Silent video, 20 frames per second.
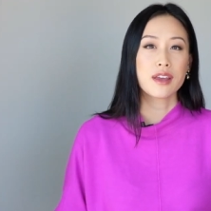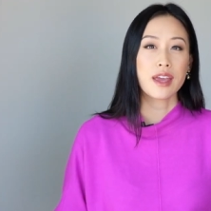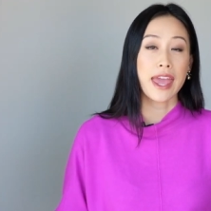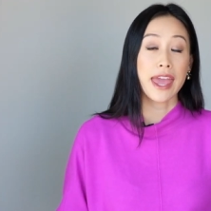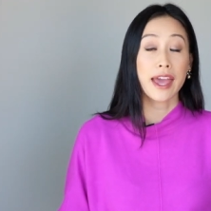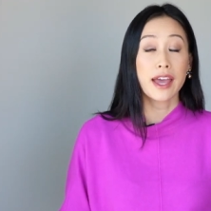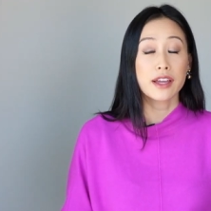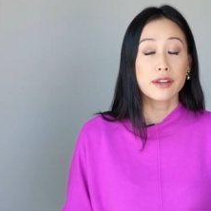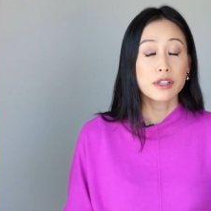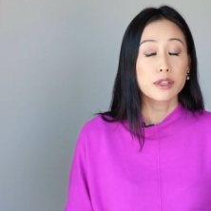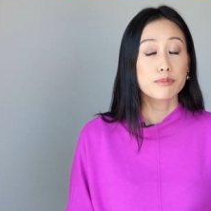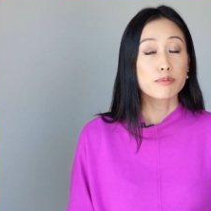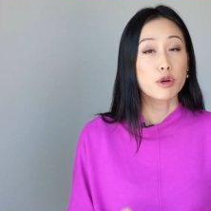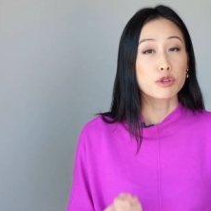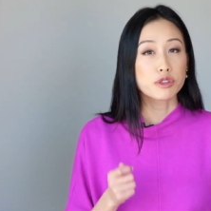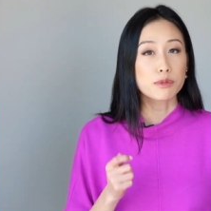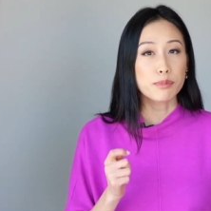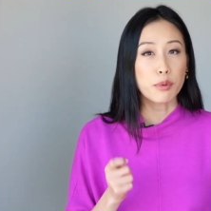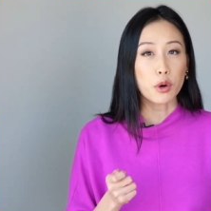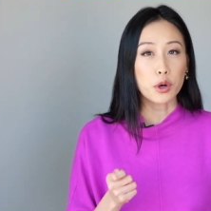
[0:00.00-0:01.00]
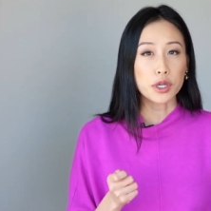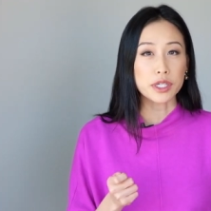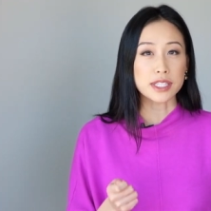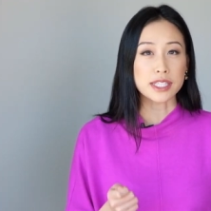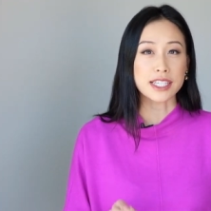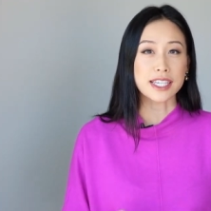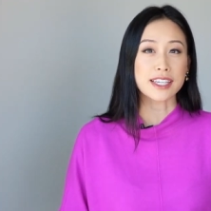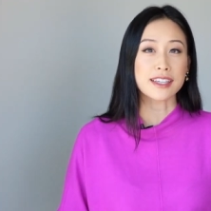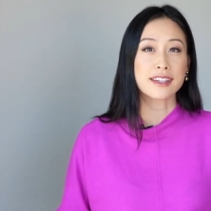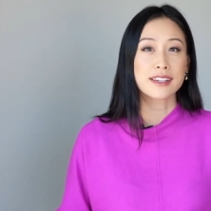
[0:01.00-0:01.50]
and most
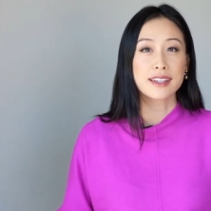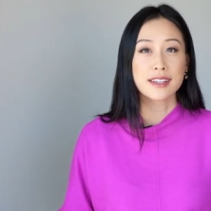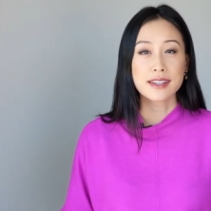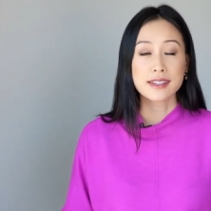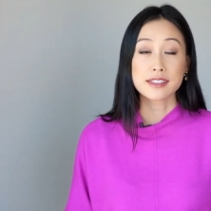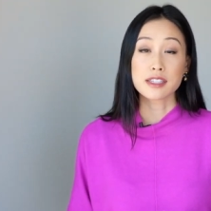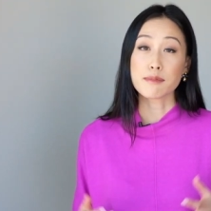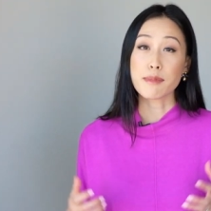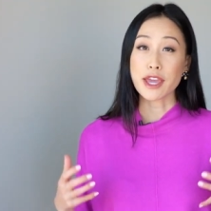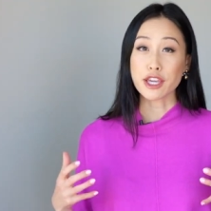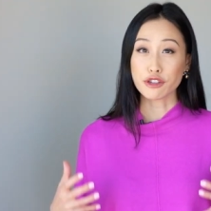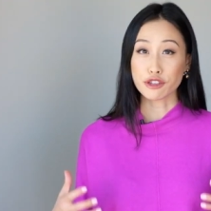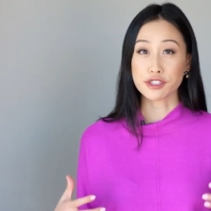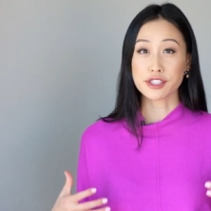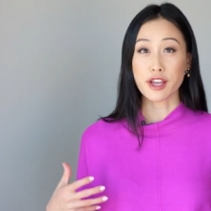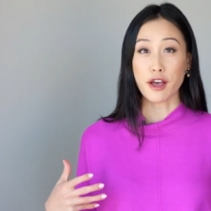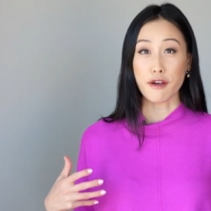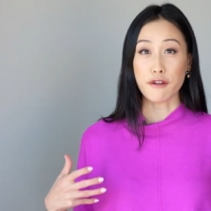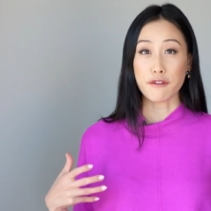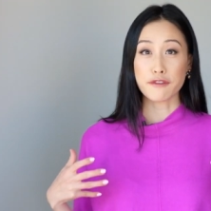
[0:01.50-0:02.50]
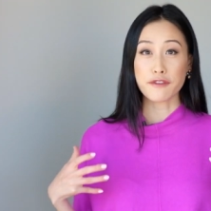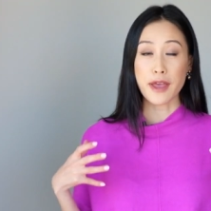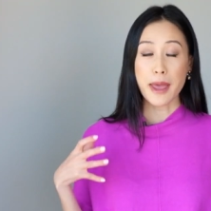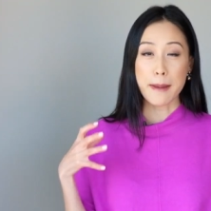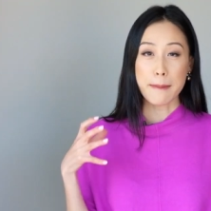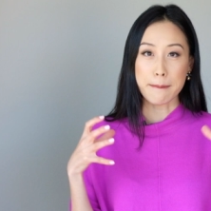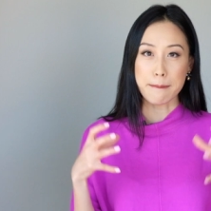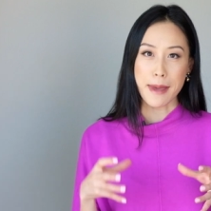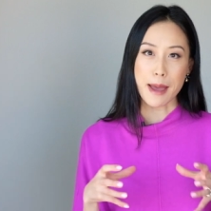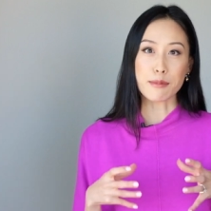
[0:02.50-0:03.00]
importantly, to make yourself
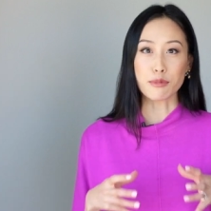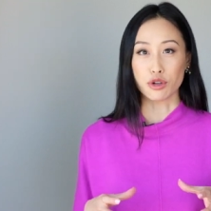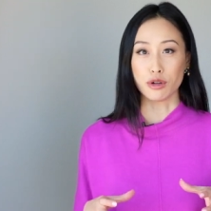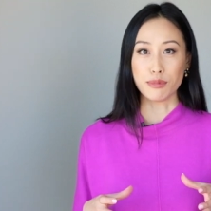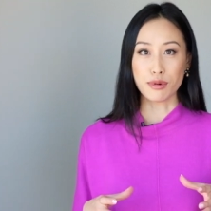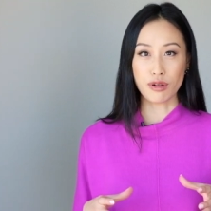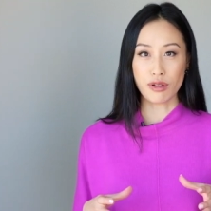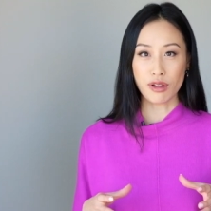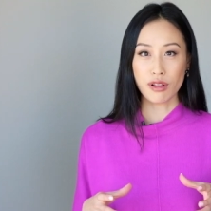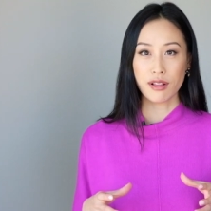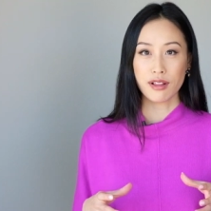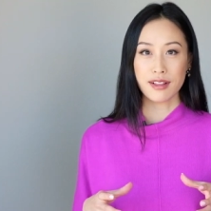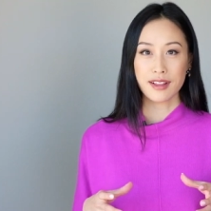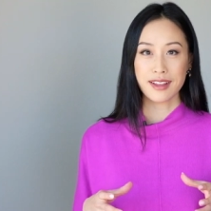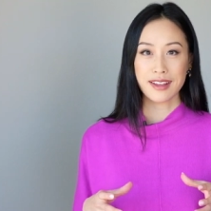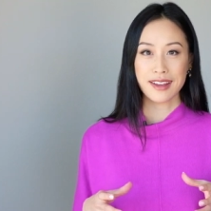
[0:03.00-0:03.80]
memorable.